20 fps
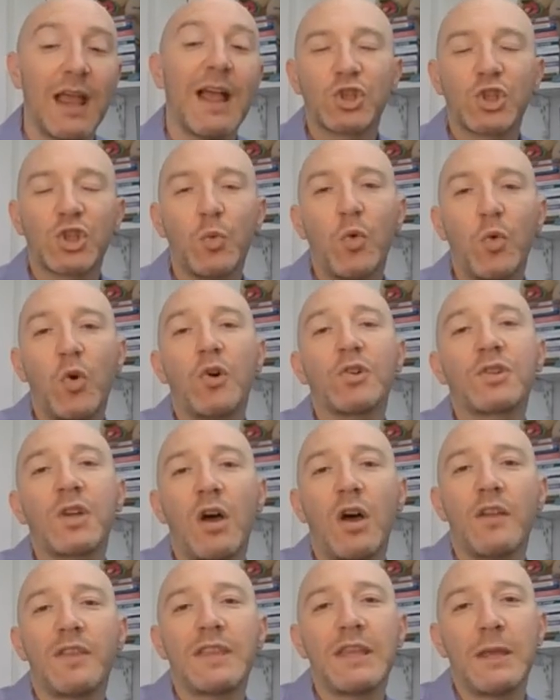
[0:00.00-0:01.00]
So what
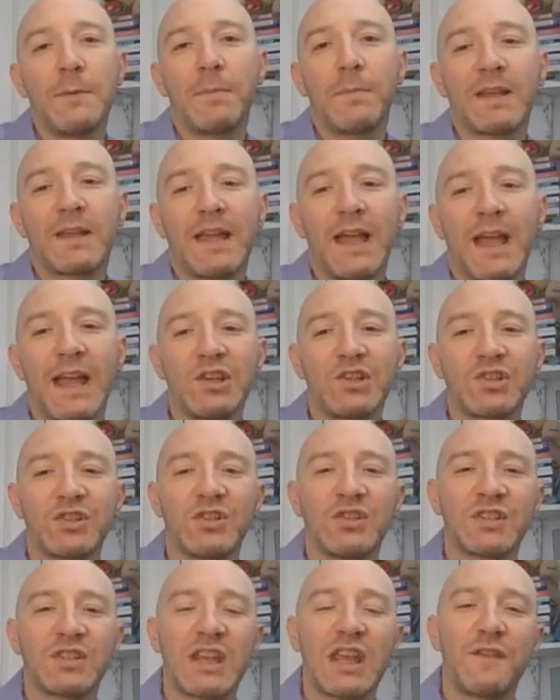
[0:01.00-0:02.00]
are the
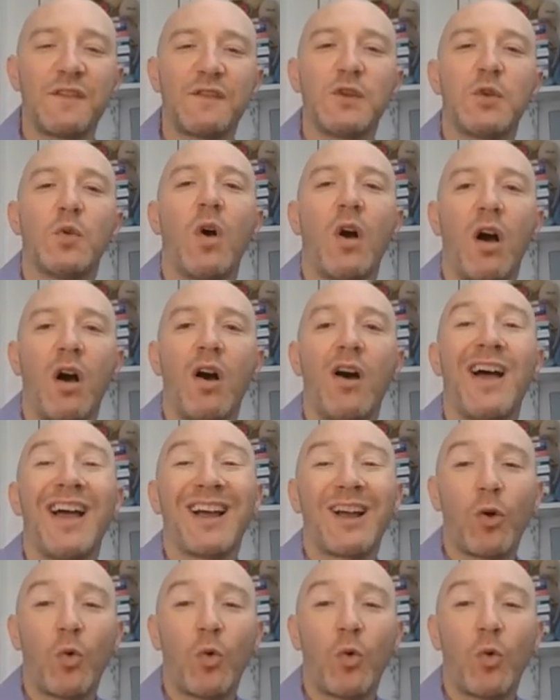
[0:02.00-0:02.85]
implications if you are